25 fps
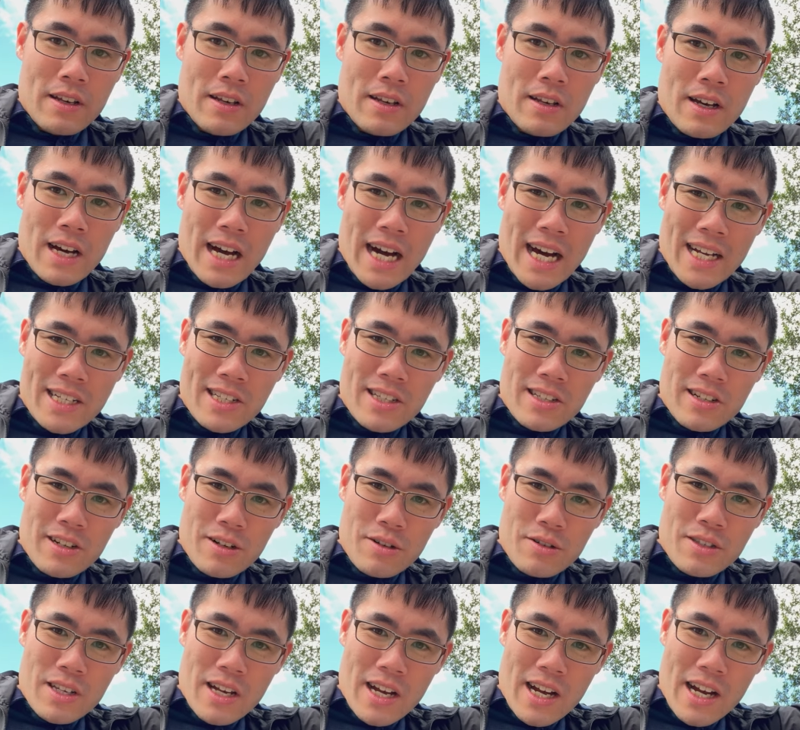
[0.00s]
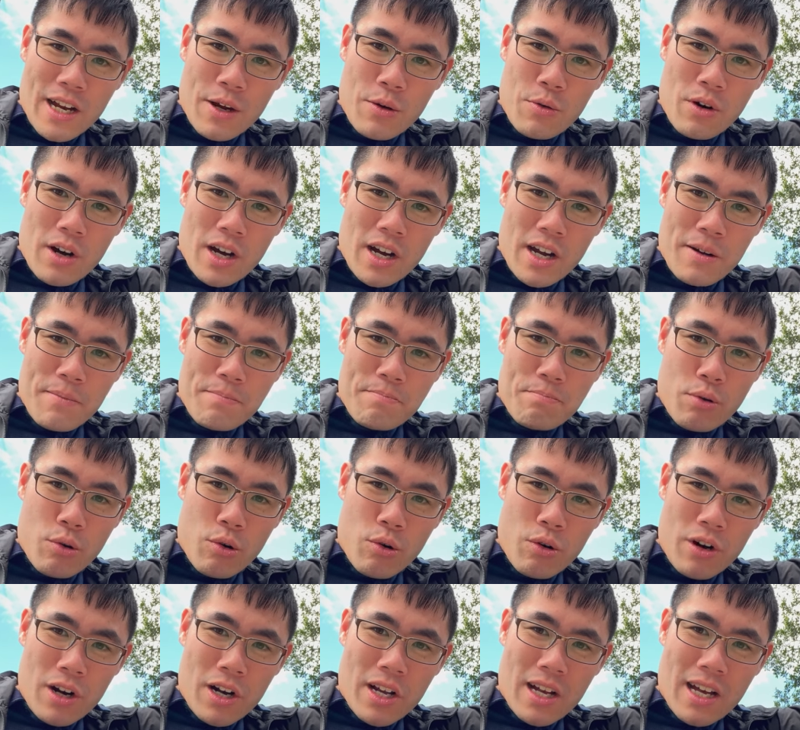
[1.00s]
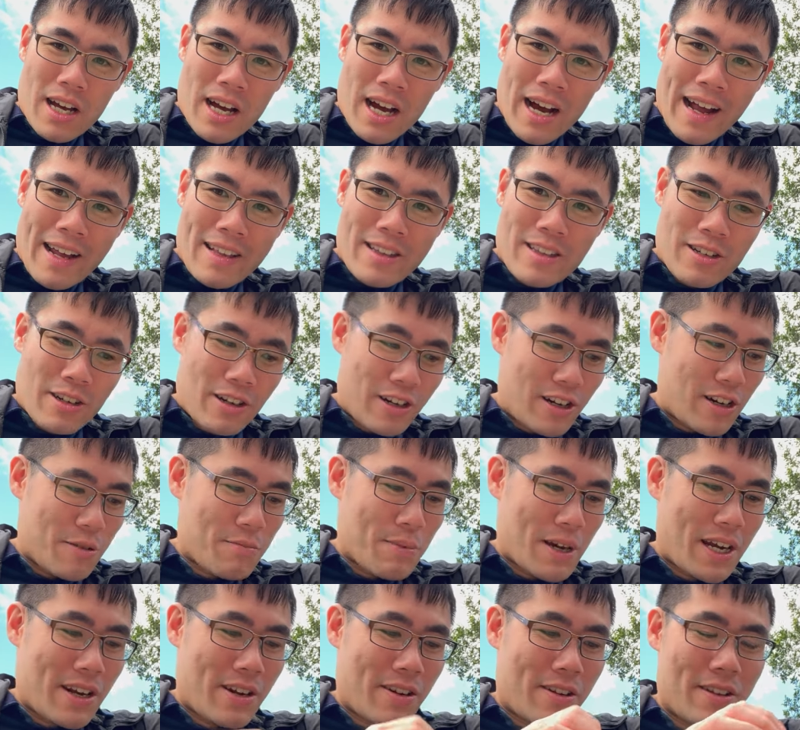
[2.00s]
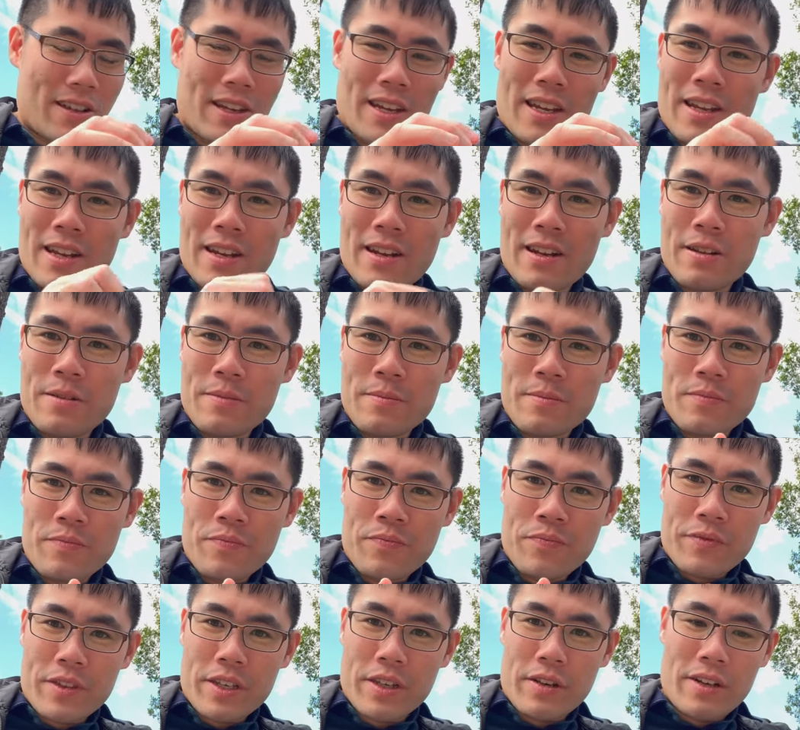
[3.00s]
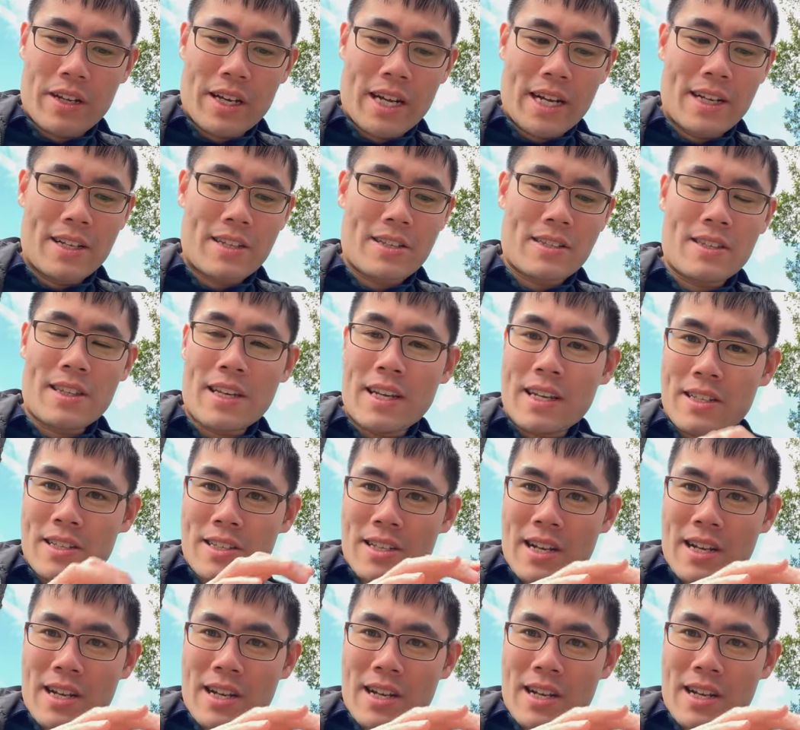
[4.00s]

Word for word: Costco Taiwan pork hot dog better than United States